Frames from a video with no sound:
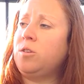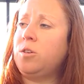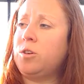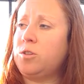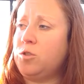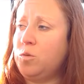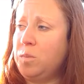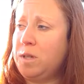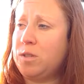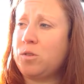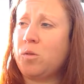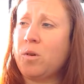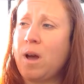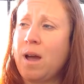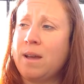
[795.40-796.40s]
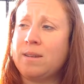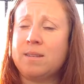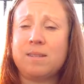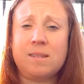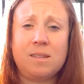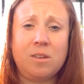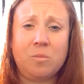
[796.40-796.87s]
Could you be so kind as
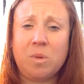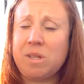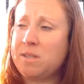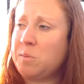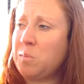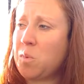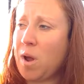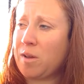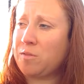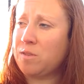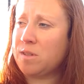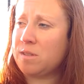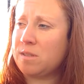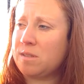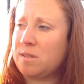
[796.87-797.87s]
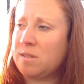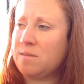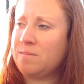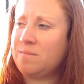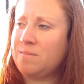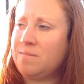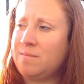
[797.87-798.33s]
to give me some breakfast?
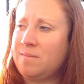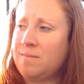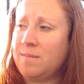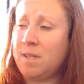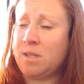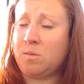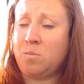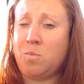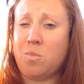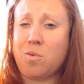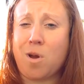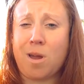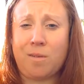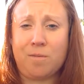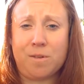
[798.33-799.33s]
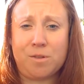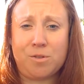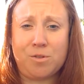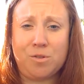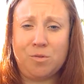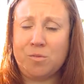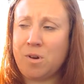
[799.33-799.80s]
It's breakfast
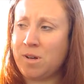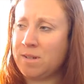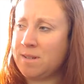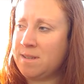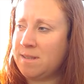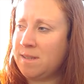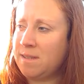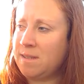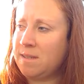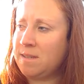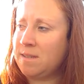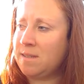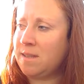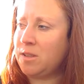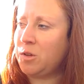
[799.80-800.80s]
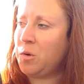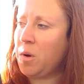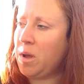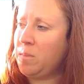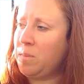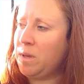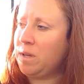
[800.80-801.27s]
you want, is it? Said the
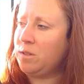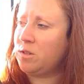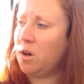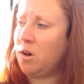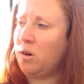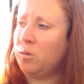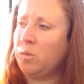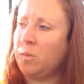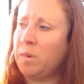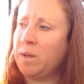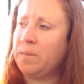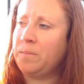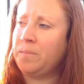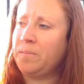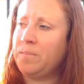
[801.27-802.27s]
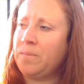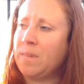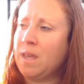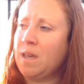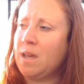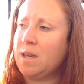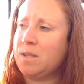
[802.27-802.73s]
great big tall woman.
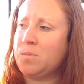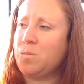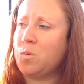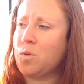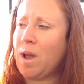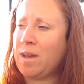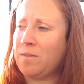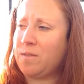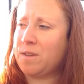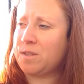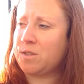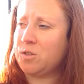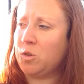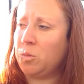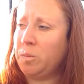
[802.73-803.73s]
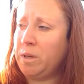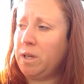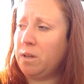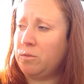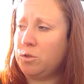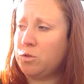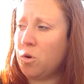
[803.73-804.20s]
It's breakfast you'll be
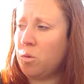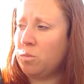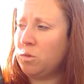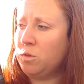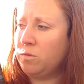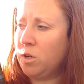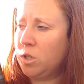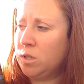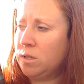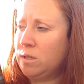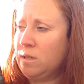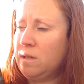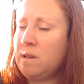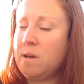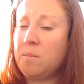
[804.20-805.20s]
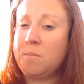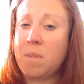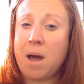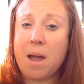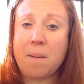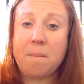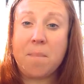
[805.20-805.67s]
if you don't move on.
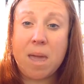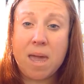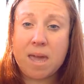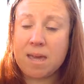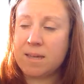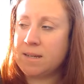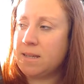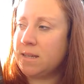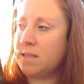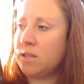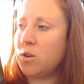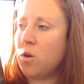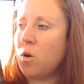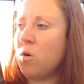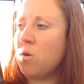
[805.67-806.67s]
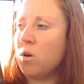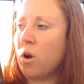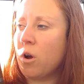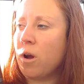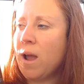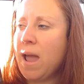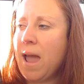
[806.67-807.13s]
My man is an
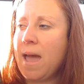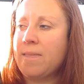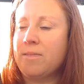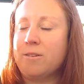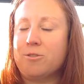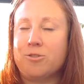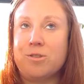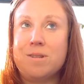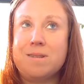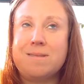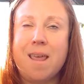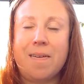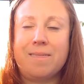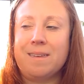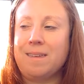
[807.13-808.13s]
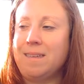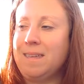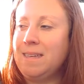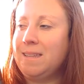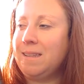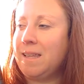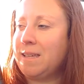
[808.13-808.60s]
ogre, and there's nothing
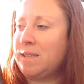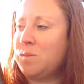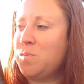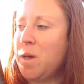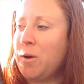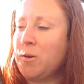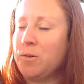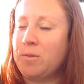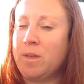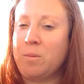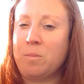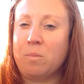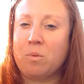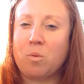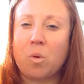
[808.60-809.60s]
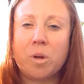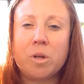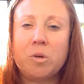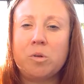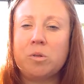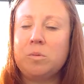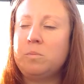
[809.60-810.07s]
he likes better than
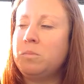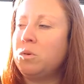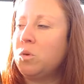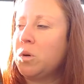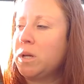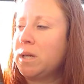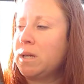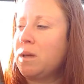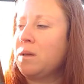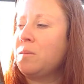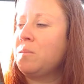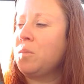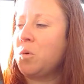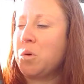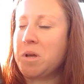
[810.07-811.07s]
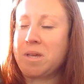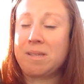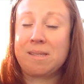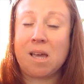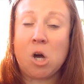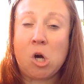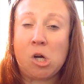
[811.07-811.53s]
broiled boys
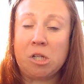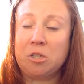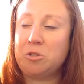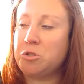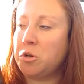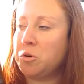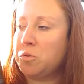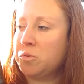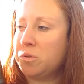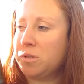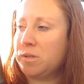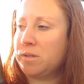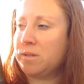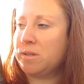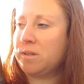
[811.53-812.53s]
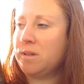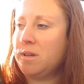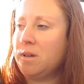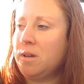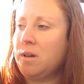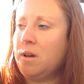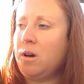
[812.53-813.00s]
on toast.
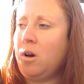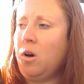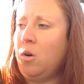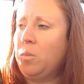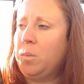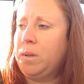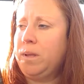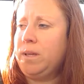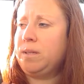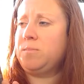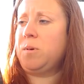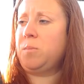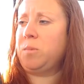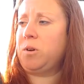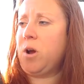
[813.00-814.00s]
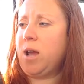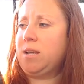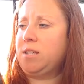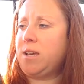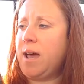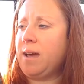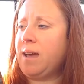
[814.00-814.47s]
Oh, please, Mom, cried
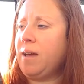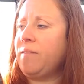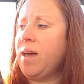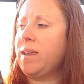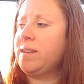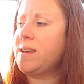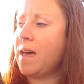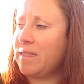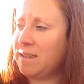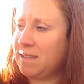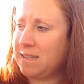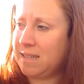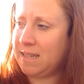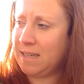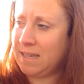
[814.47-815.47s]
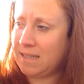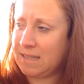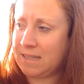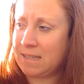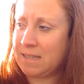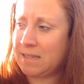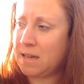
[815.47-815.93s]
Jack. I've had nothing to eat
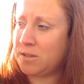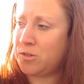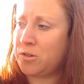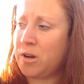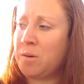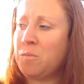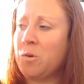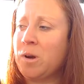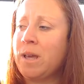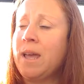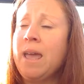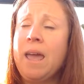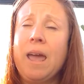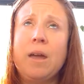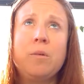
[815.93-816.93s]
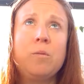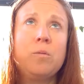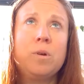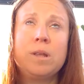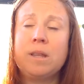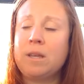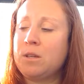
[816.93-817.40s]
since yesterday morning, and
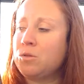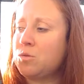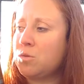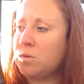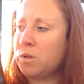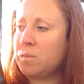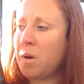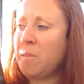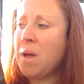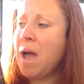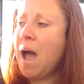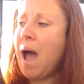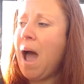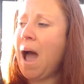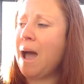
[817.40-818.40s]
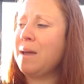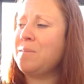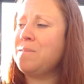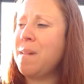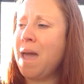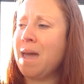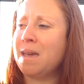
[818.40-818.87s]
really and truly, Mom, I
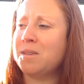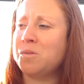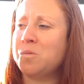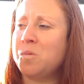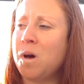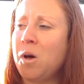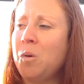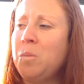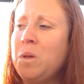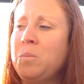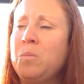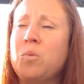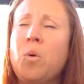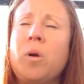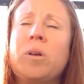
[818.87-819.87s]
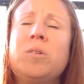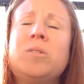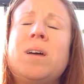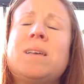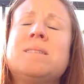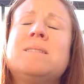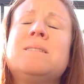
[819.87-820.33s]
may as well be broiled
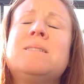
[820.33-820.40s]
as